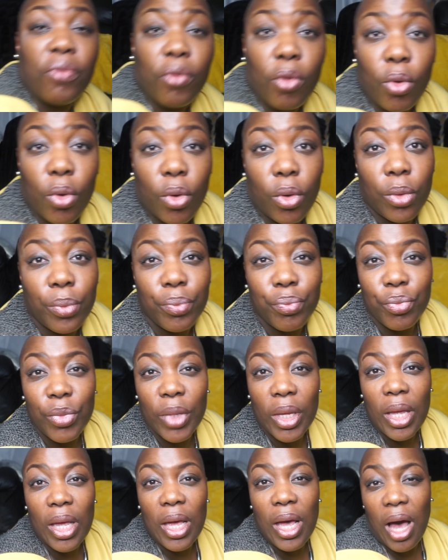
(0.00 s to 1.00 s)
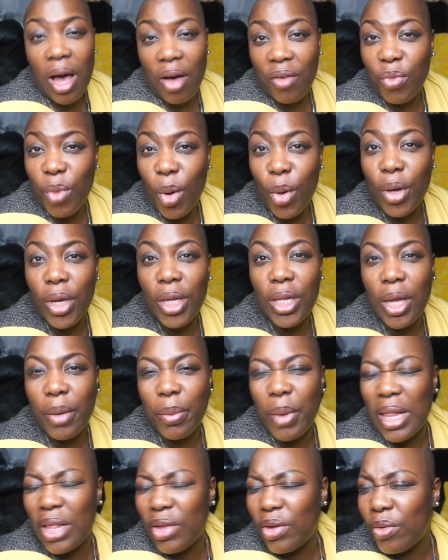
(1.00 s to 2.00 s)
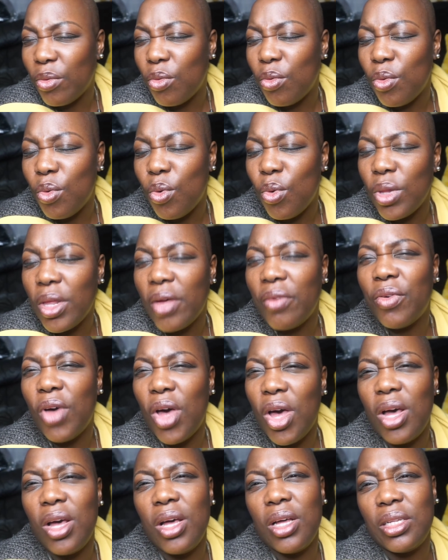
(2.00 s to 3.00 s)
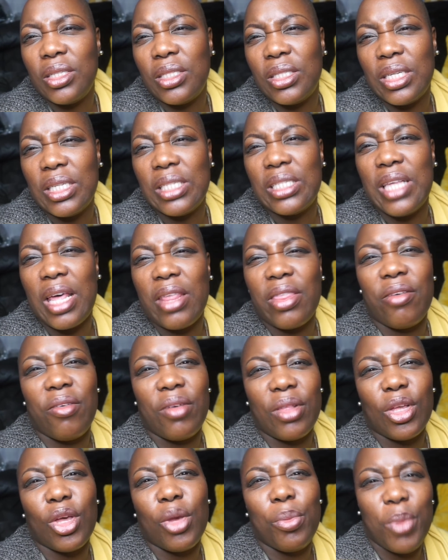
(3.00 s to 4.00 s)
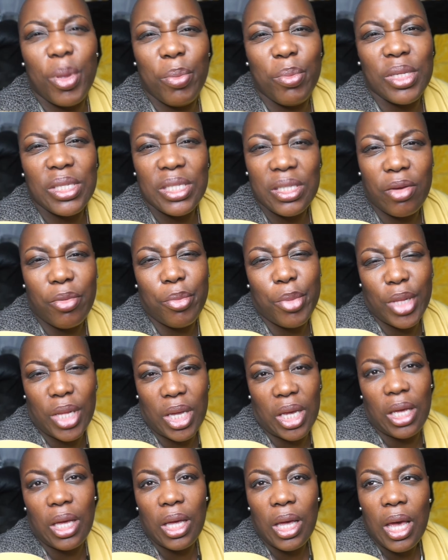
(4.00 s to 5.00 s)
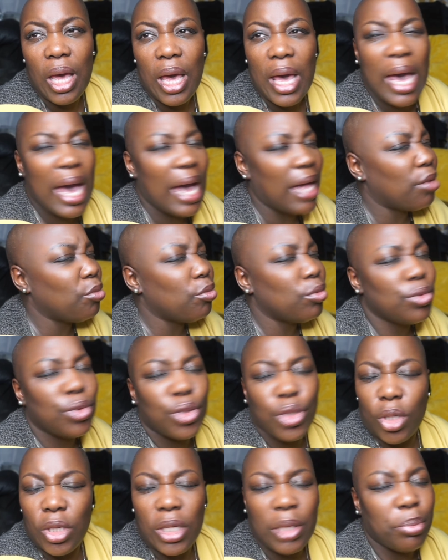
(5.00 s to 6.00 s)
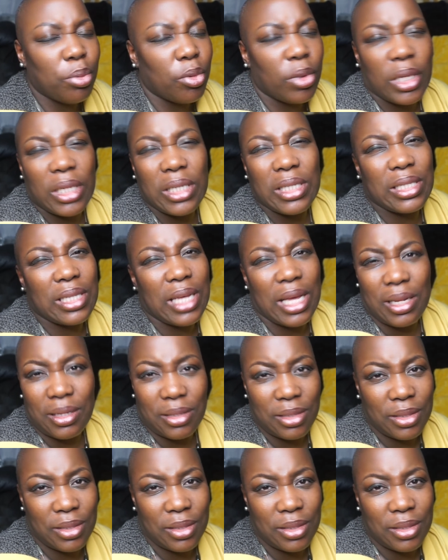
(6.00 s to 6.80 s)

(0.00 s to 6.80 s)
four. I've woken up and all I've heard is that they're at the commitment ceremony. And all Johnny Boy has said,